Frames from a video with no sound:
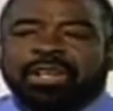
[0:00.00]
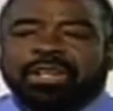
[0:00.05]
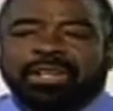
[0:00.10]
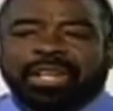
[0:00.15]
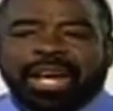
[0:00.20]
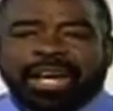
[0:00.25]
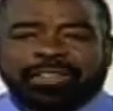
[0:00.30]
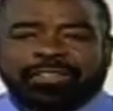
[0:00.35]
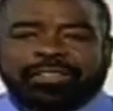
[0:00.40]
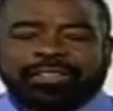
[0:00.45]

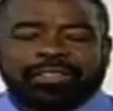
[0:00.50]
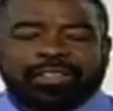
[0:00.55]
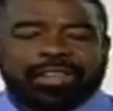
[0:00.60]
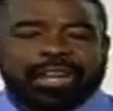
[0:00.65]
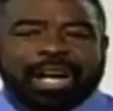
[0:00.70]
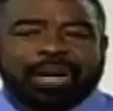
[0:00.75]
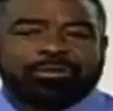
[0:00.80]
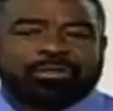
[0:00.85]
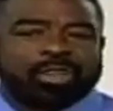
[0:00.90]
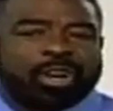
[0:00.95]
Les,
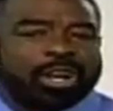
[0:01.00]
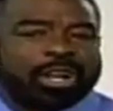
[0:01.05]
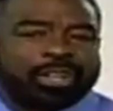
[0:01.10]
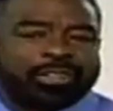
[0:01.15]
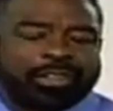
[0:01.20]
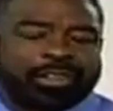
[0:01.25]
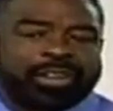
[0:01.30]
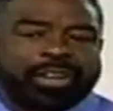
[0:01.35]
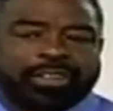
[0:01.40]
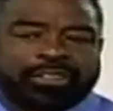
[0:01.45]
I'm
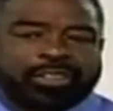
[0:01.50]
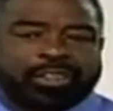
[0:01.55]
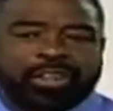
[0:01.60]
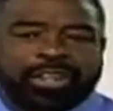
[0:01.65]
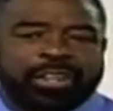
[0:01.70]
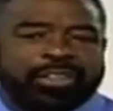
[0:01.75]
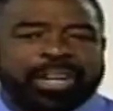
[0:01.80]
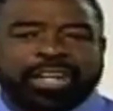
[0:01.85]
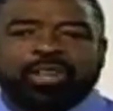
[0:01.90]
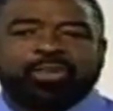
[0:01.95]
talking to their
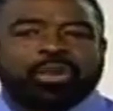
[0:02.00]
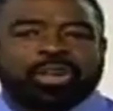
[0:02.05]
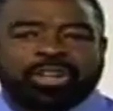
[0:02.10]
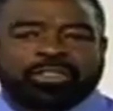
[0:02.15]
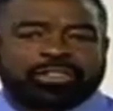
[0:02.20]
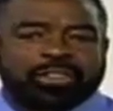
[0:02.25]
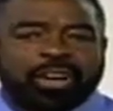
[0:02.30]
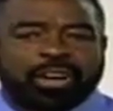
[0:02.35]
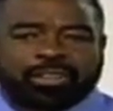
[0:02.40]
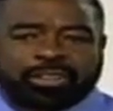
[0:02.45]
attorney. They don't
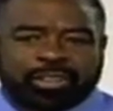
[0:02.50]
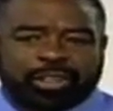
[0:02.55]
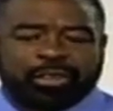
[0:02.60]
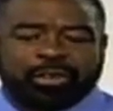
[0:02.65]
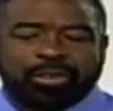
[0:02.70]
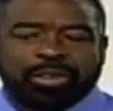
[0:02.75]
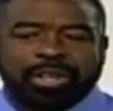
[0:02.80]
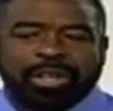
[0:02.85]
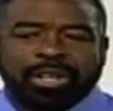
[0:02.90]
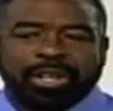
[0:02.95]
want to talk to
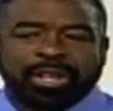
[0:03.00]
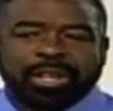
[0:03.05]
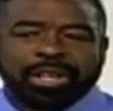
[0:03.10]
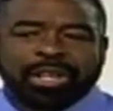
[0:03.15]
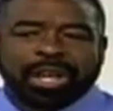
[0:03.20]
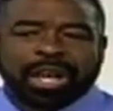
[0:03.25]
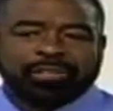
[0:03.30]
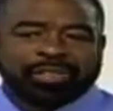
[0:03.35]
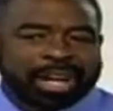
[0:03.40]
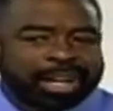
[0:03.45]
you.
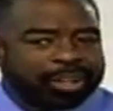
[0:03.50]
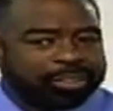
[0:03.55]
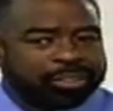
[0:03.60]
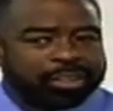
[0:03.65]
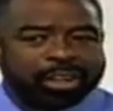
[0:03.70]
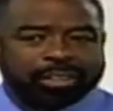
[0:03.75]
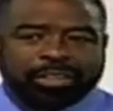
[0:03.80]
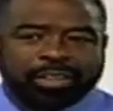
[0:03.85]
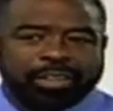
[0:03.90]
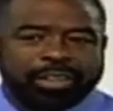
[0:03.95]
I've got to
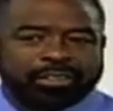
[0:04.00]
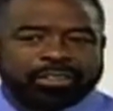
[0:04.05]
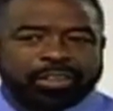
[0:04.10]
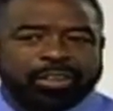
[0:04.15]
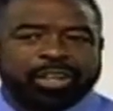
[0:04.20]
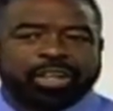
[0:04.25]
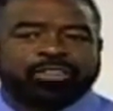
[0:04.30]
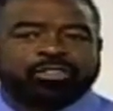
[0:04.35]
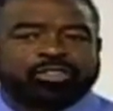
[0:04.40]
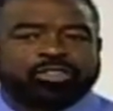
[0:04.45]
talk to their
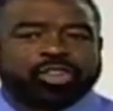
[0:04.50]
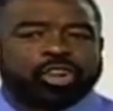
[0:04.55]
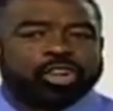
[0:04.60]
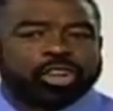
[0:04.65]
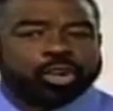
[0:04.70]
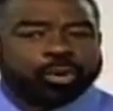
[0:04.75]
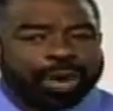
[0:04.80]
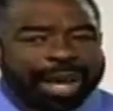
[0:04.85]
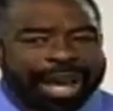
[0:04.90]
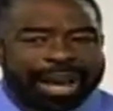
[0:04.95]
attorneys.
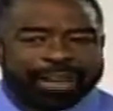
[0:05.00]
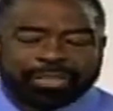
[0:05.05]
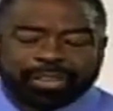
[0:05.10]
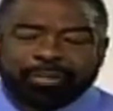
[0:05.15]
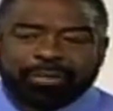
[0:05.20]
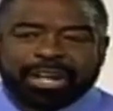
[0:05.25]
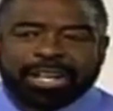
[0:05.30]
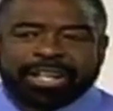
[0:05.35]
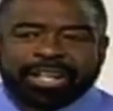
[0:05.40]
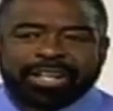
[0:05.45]
Do you have
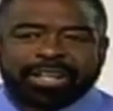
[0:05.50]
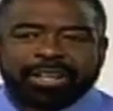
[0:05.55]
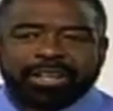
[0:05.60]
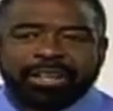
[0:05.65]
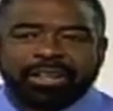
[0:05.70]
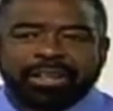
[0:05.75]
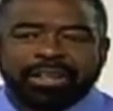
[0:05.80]
the money?